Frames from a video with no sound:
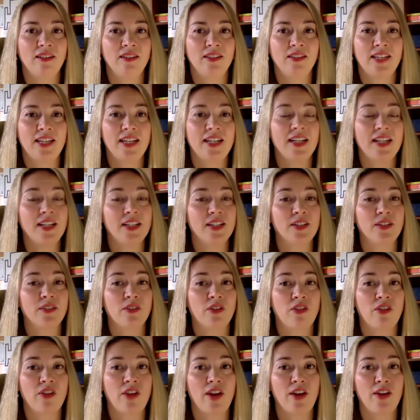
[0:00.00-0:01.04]
techniques of
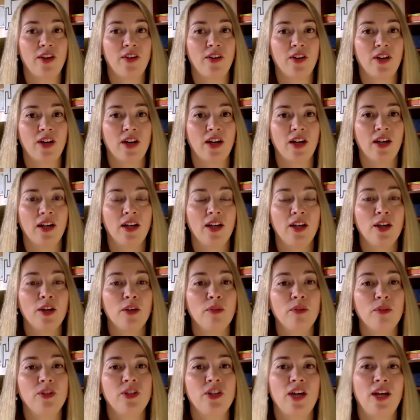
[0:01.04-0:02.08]
Kriya Yoga,
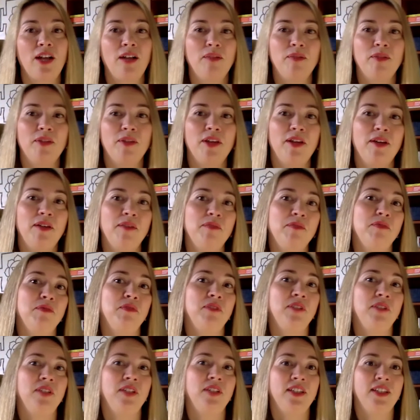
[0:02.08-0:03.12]
which help them
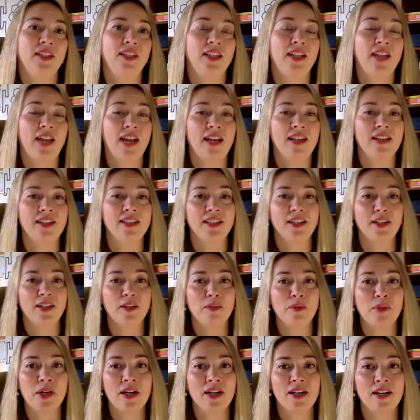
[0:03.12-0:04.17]
with enhancing
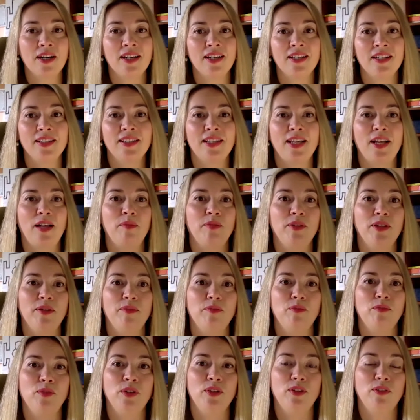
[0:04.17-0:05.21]
awareness, help
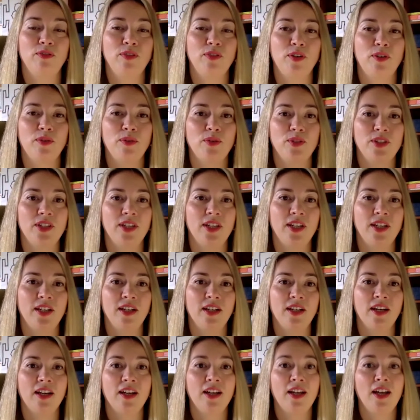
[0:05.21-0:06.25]
them with
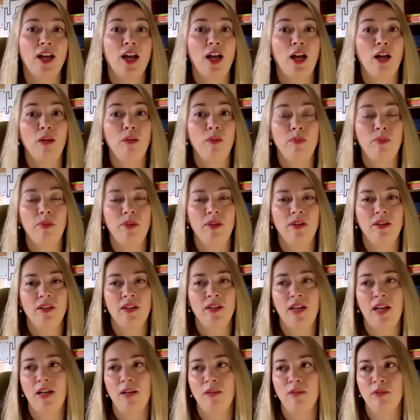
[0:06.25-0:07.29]
focusing,
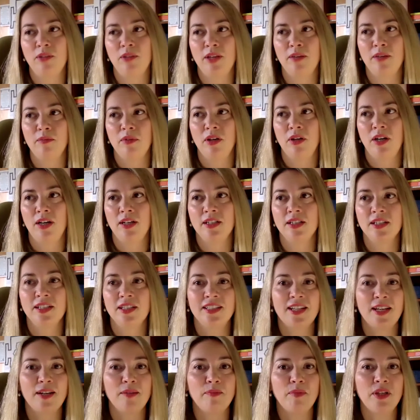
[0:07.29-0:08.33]
help them
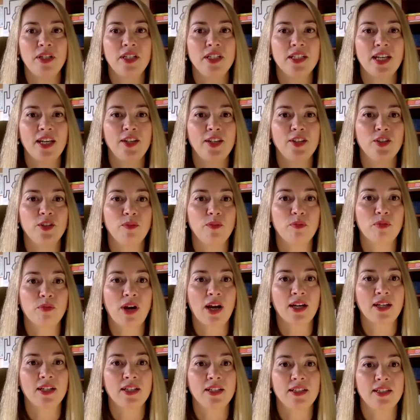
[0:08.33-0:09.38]
understand meditation,
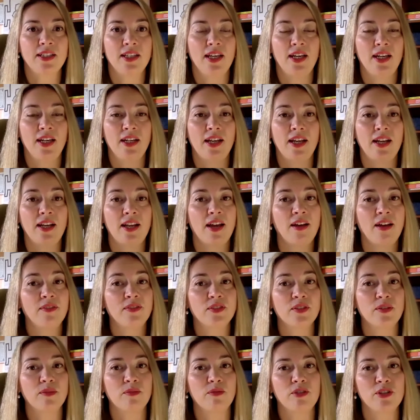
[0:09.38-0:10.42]
practice it, and have
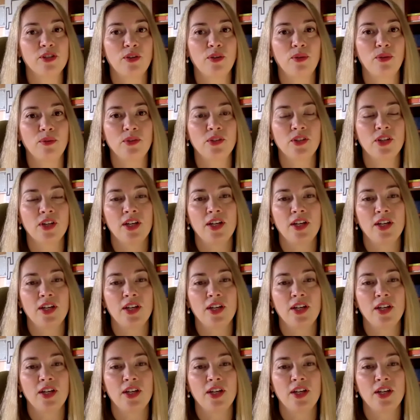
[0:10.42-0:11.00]
some results.